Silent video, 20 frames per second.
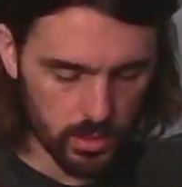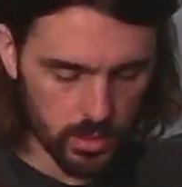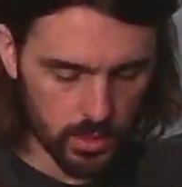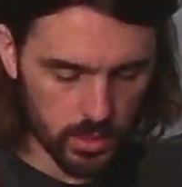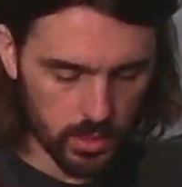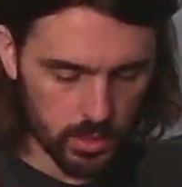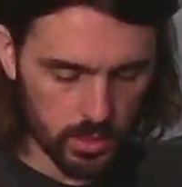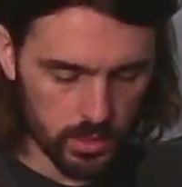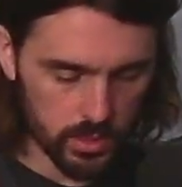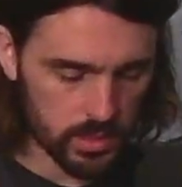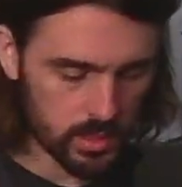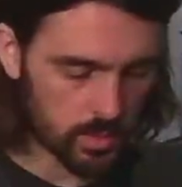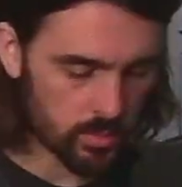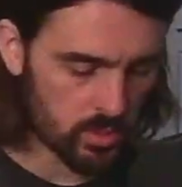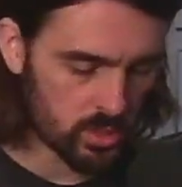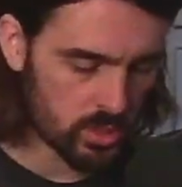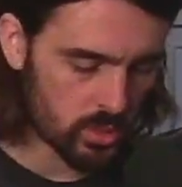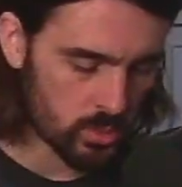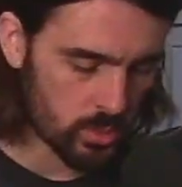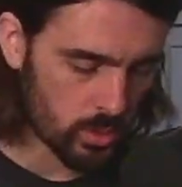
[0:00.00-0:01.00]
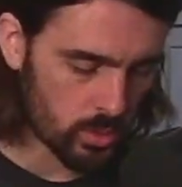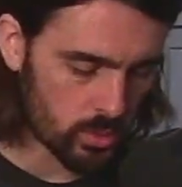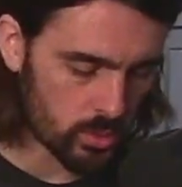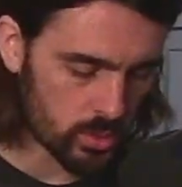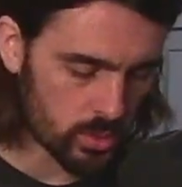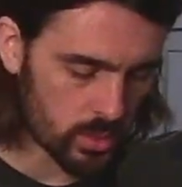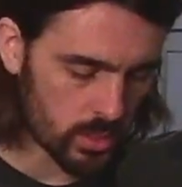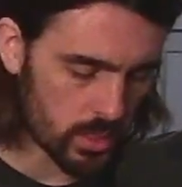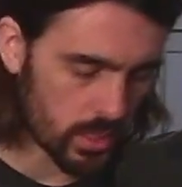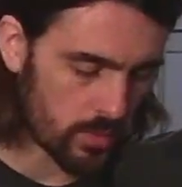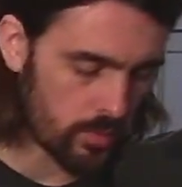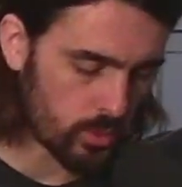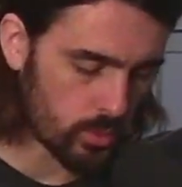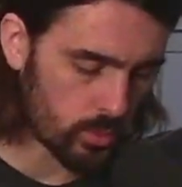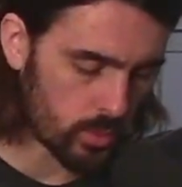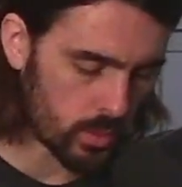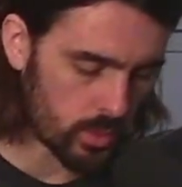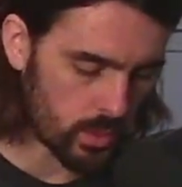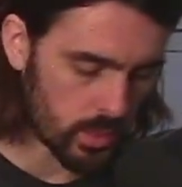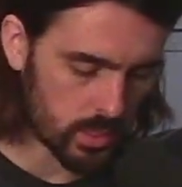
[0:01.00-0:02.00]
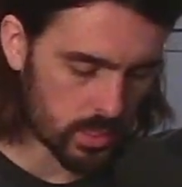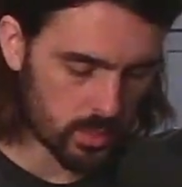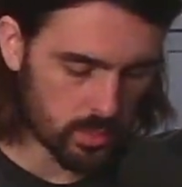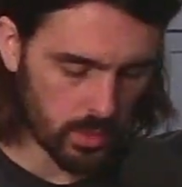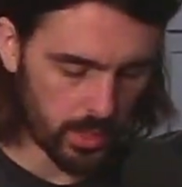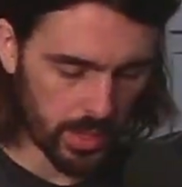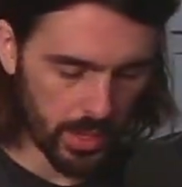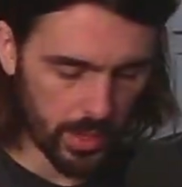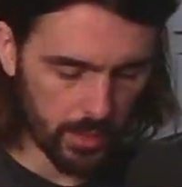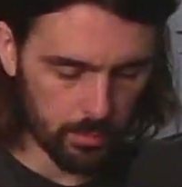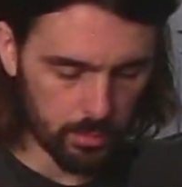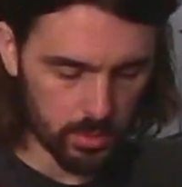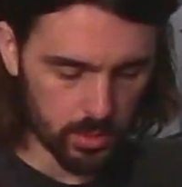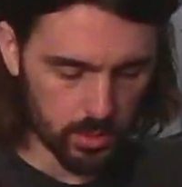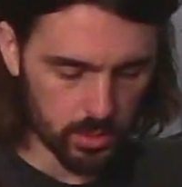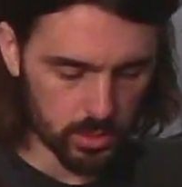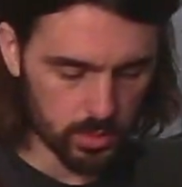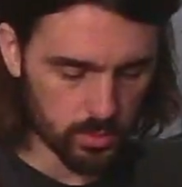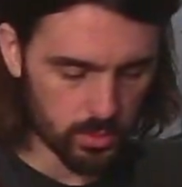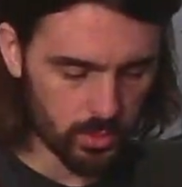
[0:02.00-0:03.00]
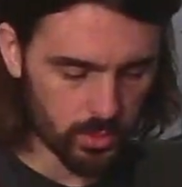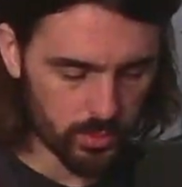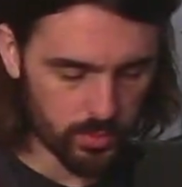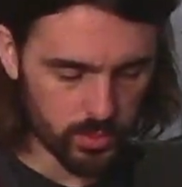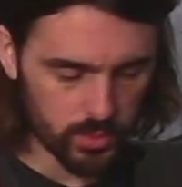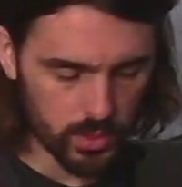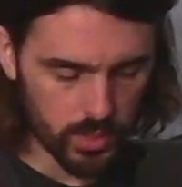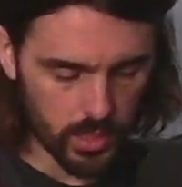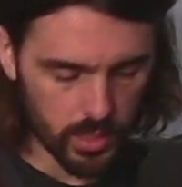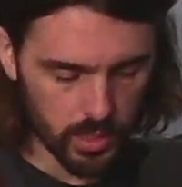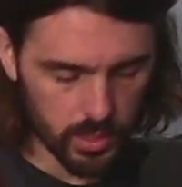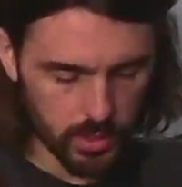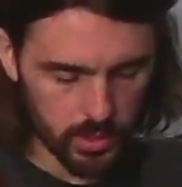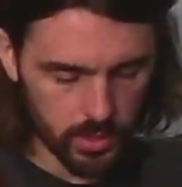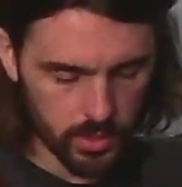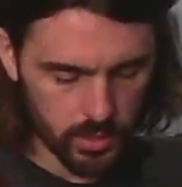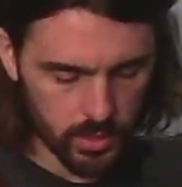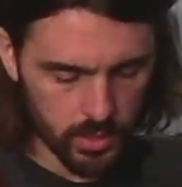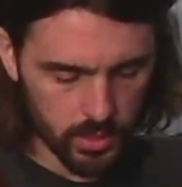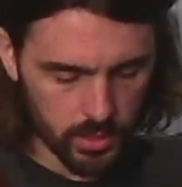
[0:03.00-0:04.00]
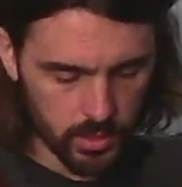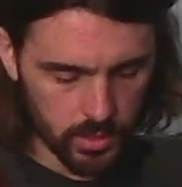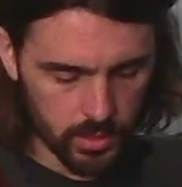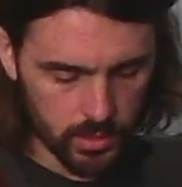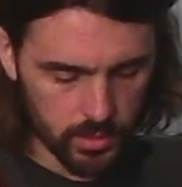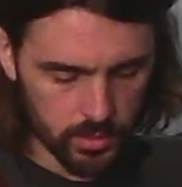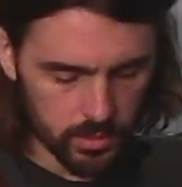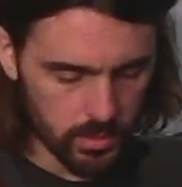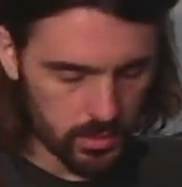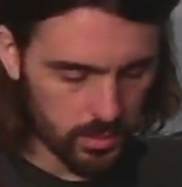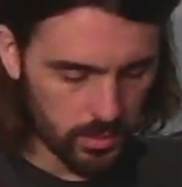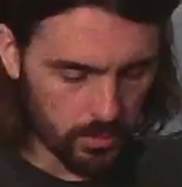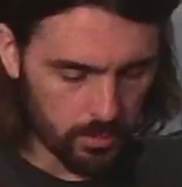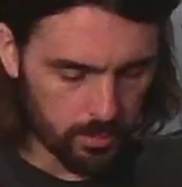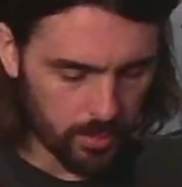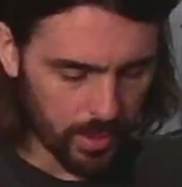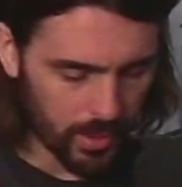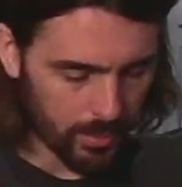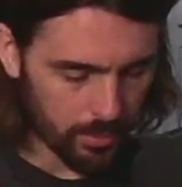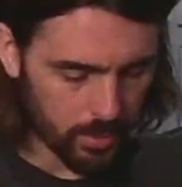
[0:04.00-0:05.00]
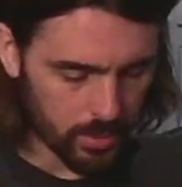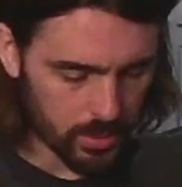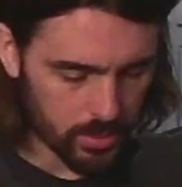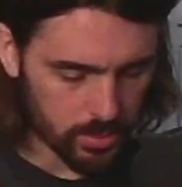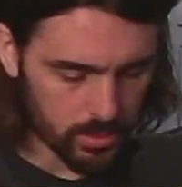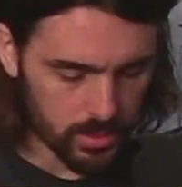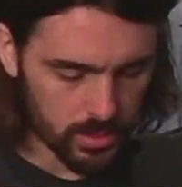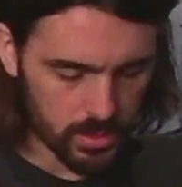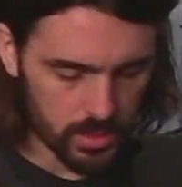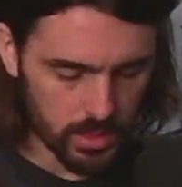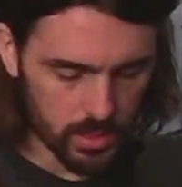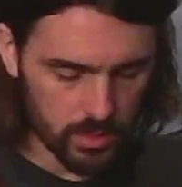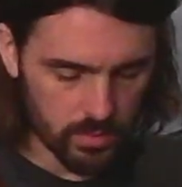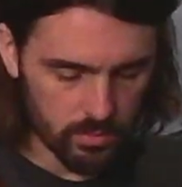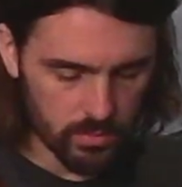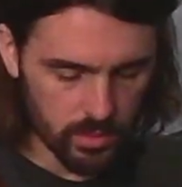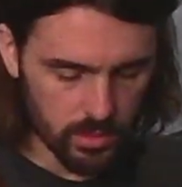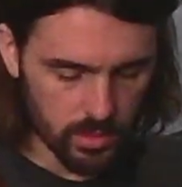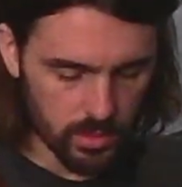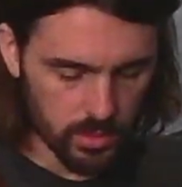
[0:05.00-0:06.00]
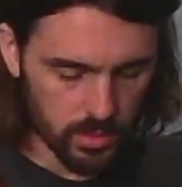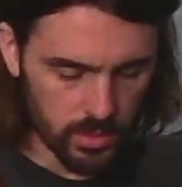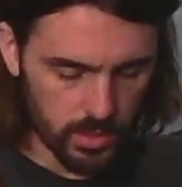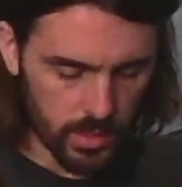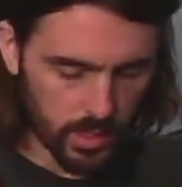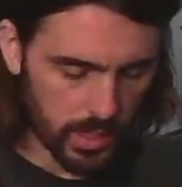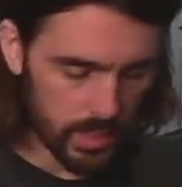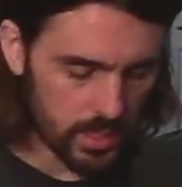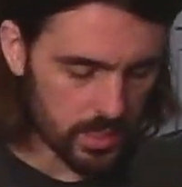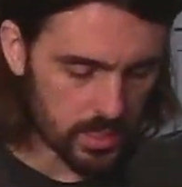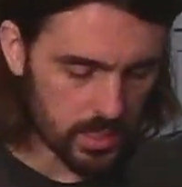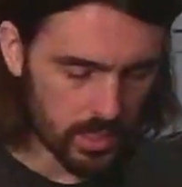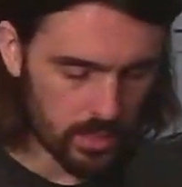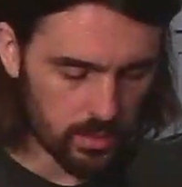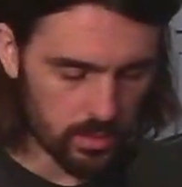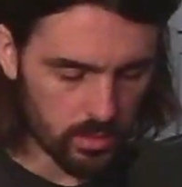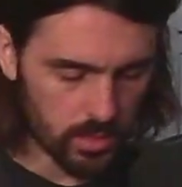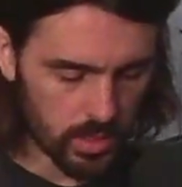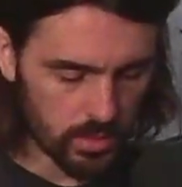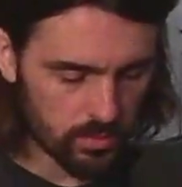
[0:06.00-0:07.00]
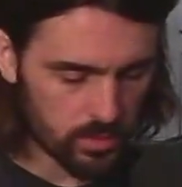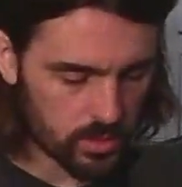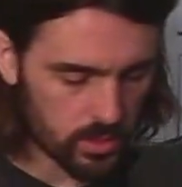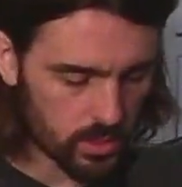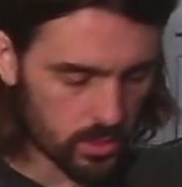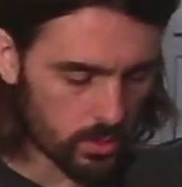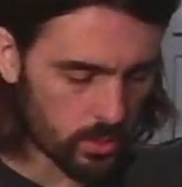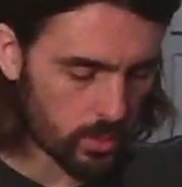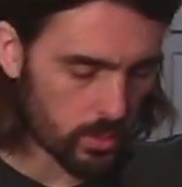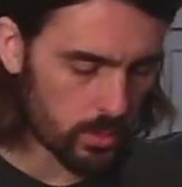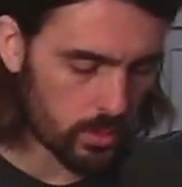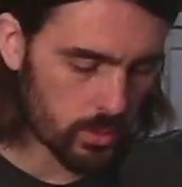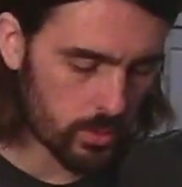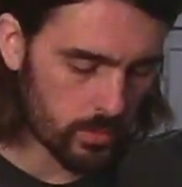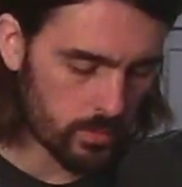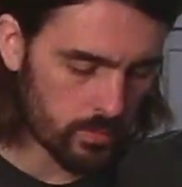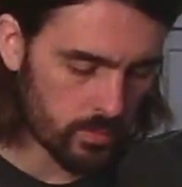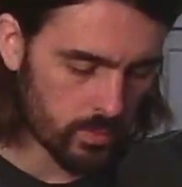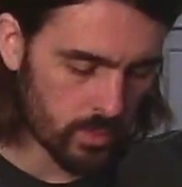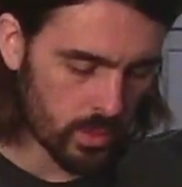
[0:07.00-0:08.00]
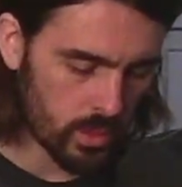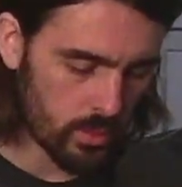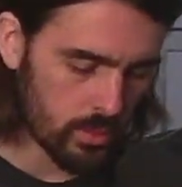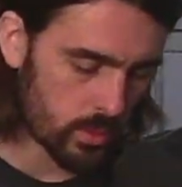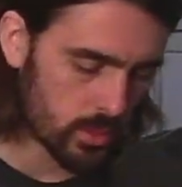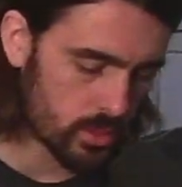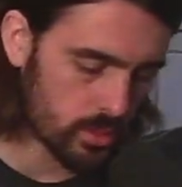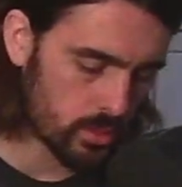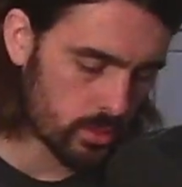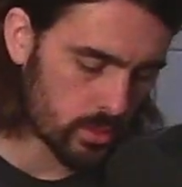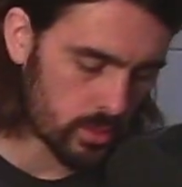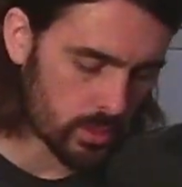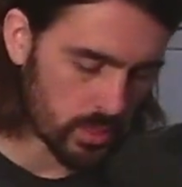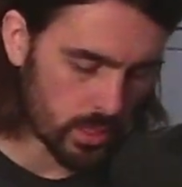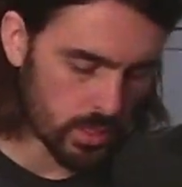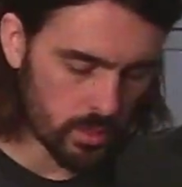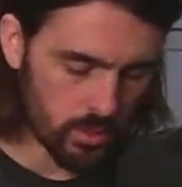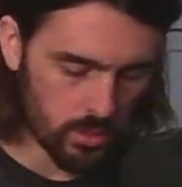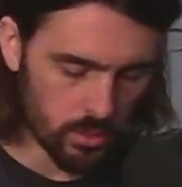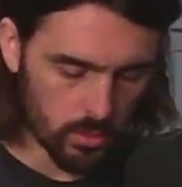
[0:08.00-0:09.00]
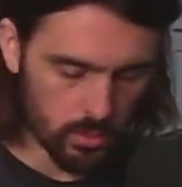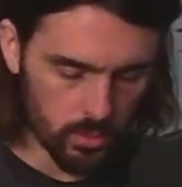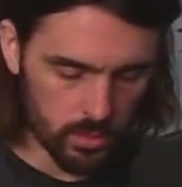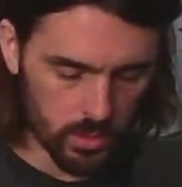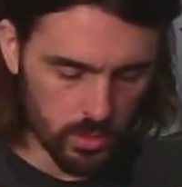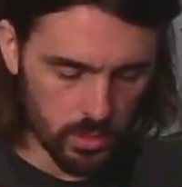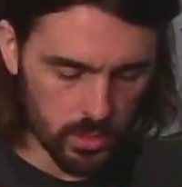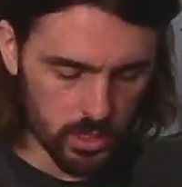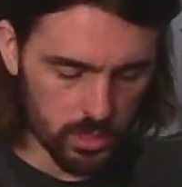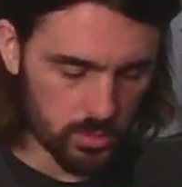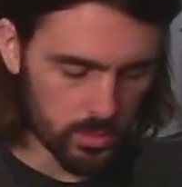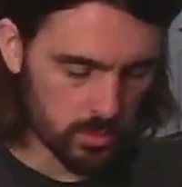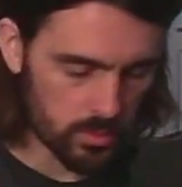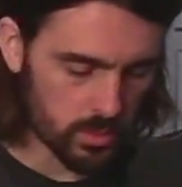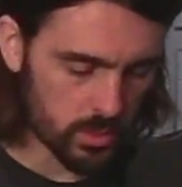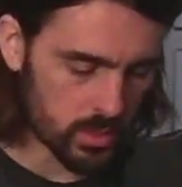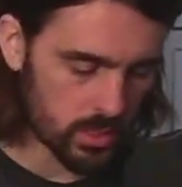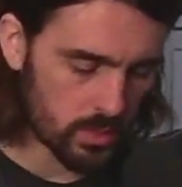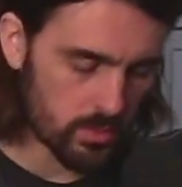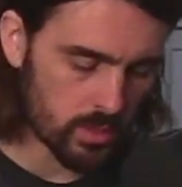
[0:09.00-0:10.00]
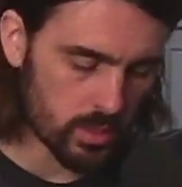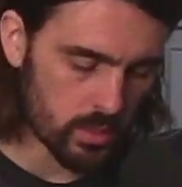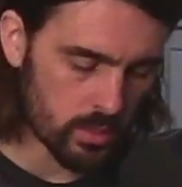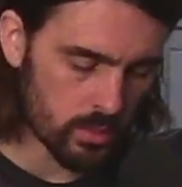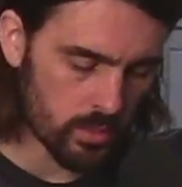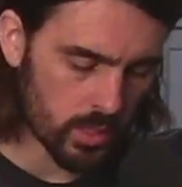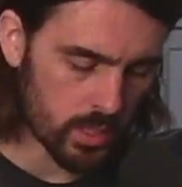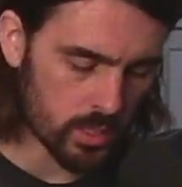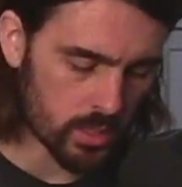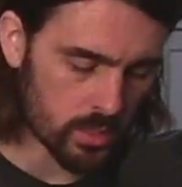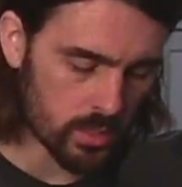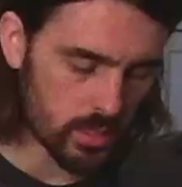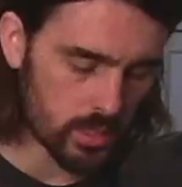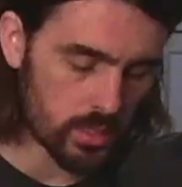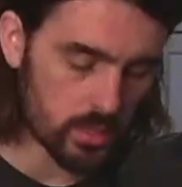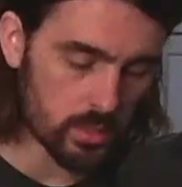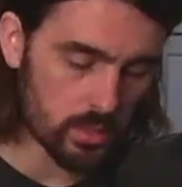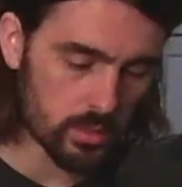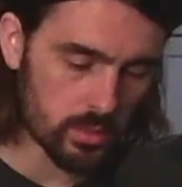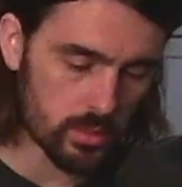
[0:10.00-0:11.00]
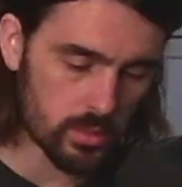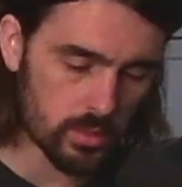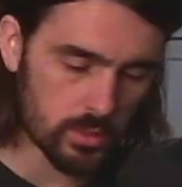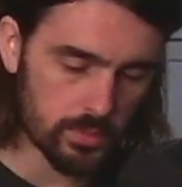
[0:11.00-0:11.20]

It seemed to Seroja that everyone ought to be happy this beautiful day. Do you know Papa's received the Alexander Nevsky Order? Why shouldn't I know? He's been receiving congratulations.